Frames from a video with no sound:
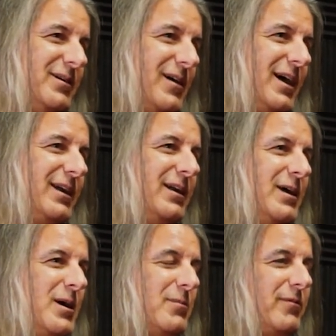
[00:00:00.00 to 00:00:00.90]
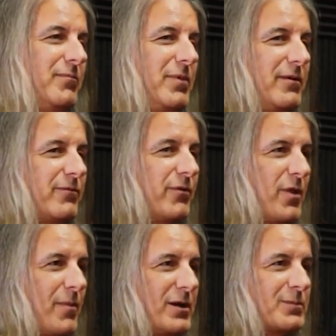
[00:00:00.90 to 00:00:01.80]
Right, but but for
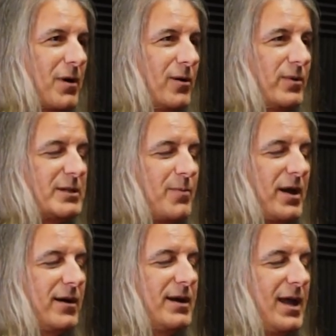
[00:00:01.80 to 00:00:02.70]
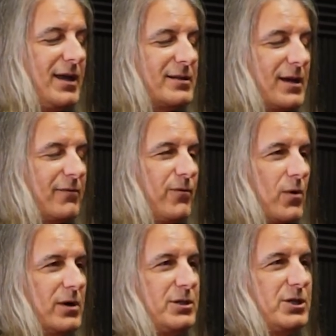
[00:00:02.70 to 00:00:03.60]
the most part, we spend our days like
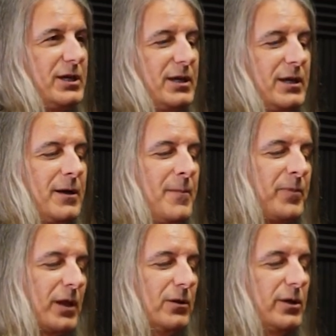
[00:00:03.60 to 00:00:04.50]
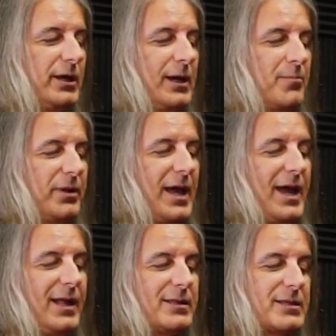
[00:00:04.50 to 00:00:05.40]
foraging, looking at
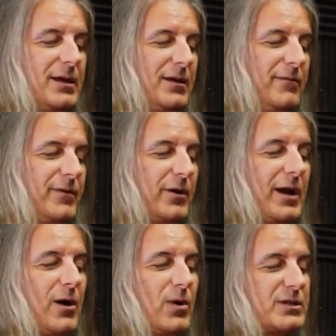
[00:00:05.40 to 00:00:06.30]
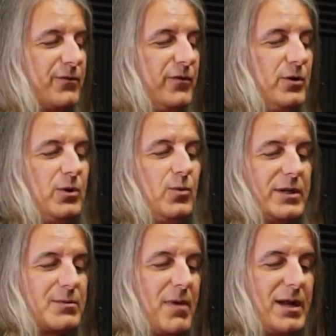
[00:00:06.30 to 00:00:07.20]
plants, figuring out what's food,
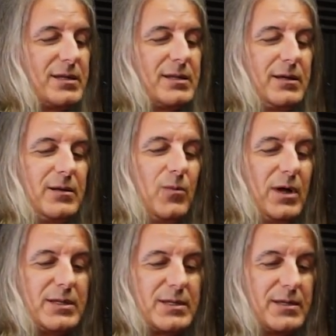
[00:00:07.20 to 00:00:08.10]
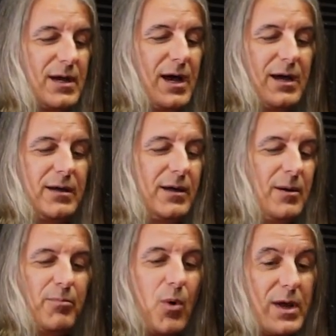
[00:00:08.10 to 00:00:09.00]
what's medicine, what's uh,
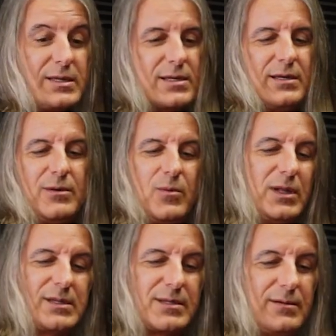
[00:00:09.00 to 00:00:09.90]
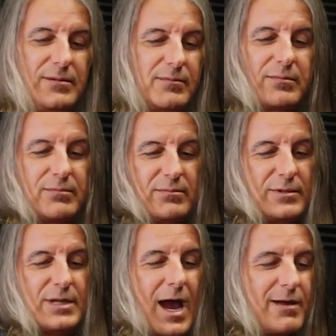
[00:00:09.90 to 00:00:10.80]
poison, what's
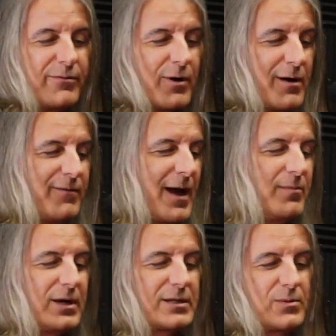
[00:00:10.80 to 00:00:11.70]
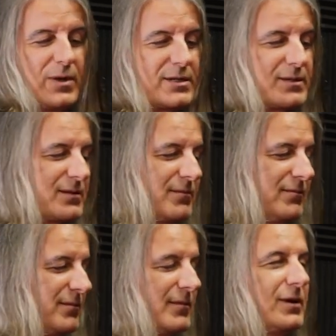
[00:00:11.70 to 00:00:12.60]
dye for our fabrics what's
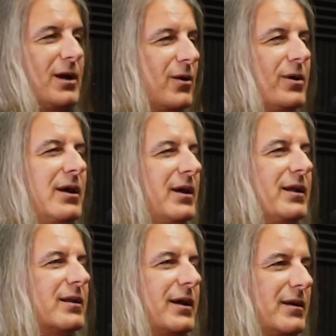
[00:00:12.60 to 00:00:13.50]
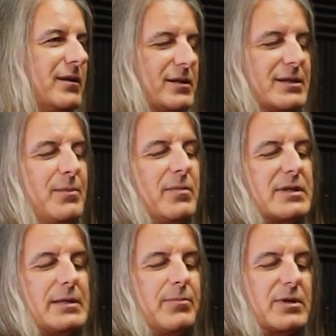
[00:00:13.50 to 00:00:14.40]
you know like yeah sim
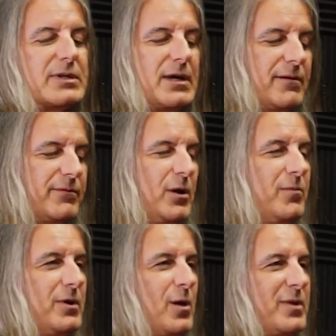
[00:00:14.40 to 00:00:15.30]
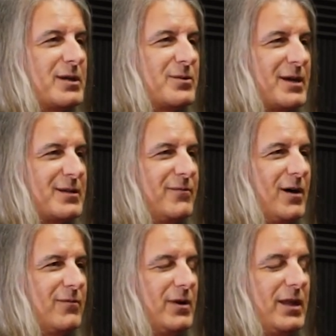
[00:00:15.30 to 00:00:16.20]
simple stuff no no big stress
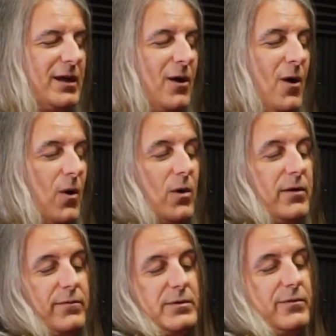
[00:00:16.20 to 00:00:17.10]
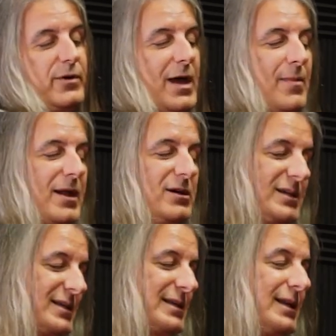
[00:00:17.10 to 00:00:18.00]
involved with it or for that matter
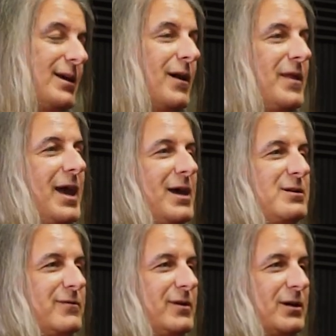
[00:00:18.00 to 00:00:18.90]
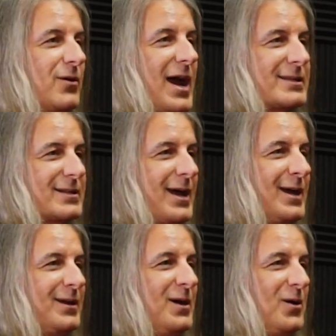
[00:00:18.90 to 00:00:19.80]
just sitting on the edge of a
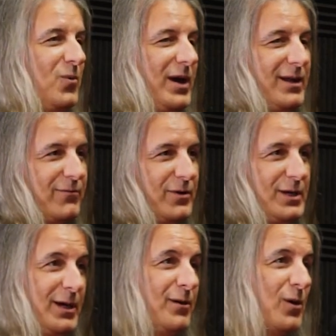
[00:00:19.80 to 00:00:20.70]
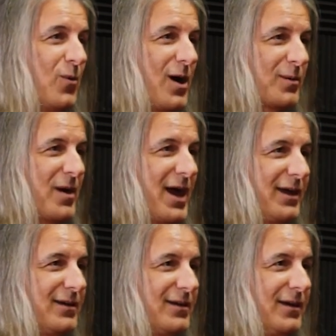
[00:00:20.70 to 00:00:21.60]
grassland waiting for dinner to walk by
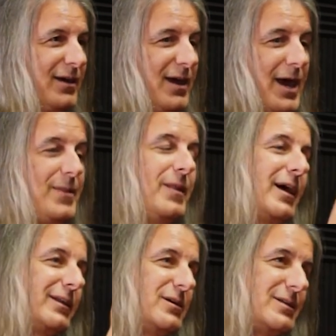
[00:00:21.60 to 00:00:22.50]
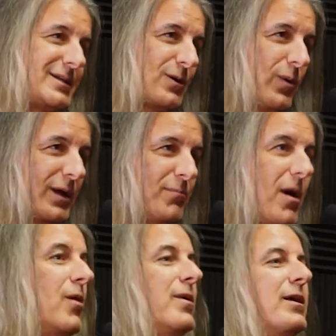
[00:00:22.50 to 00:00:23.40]
yeah and then like there's this quick
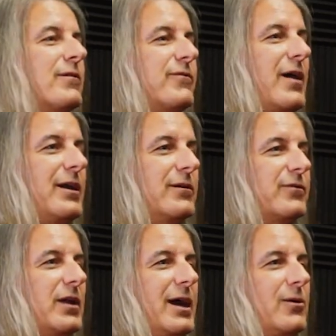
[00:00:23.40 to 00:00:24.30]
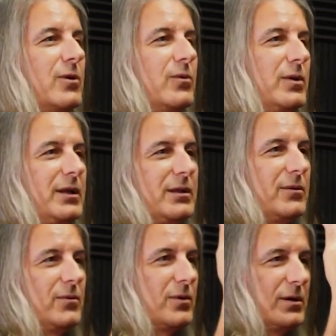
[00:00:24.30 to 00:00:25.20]
moment of fight or flight where we
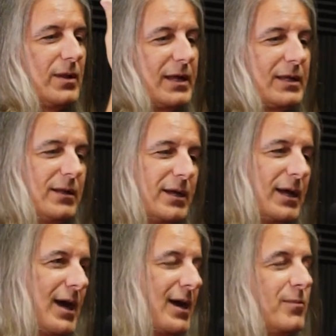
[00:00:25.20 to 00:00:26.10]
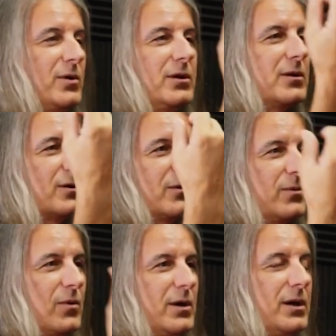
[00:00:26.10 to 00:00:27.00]
were like killing an animal or
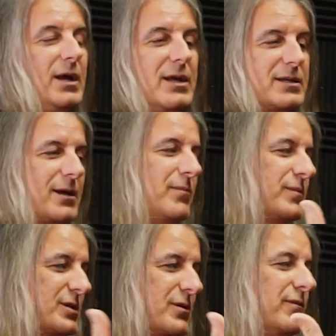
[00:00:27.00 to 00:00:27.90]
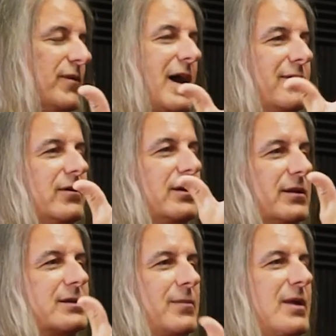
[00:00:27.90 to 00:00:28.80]
or some
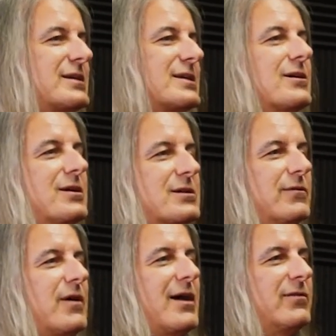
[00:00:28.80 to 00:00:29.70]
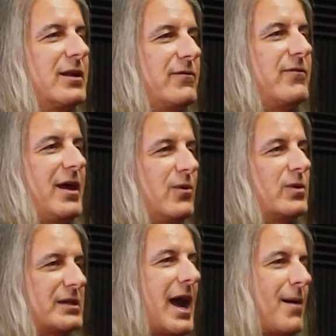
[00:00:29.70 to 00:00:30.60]
survival some necessary survival event
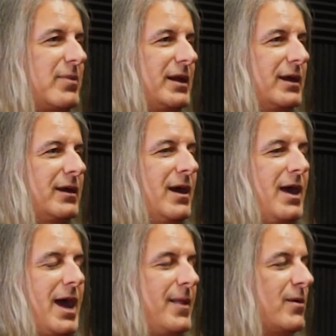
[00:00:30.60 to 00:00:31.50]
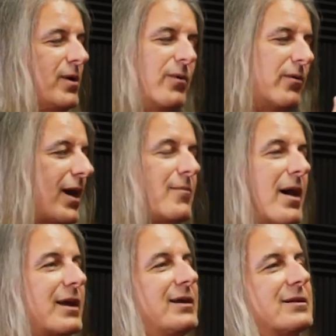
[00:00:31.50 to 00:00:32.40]
was happening mm -hmm. and then we went right
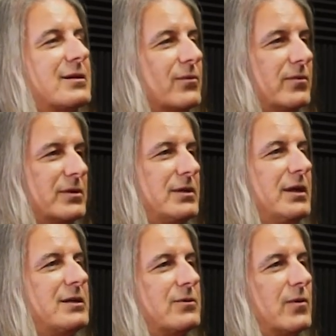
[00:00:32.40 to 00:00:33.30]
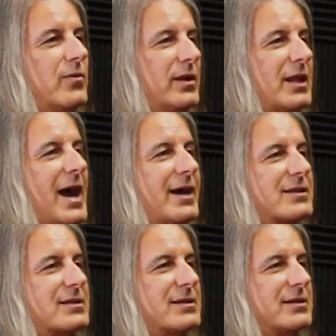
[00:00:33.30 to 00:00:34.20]
back into into a
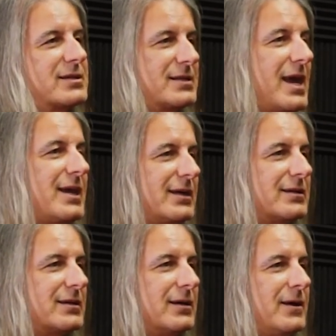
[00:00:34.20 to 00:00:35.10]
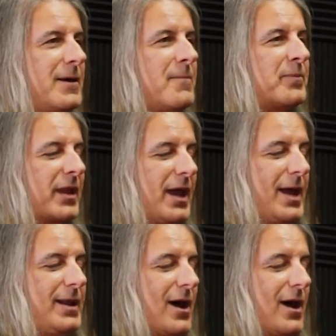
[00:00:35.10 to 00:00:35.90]
relaxed state Right. And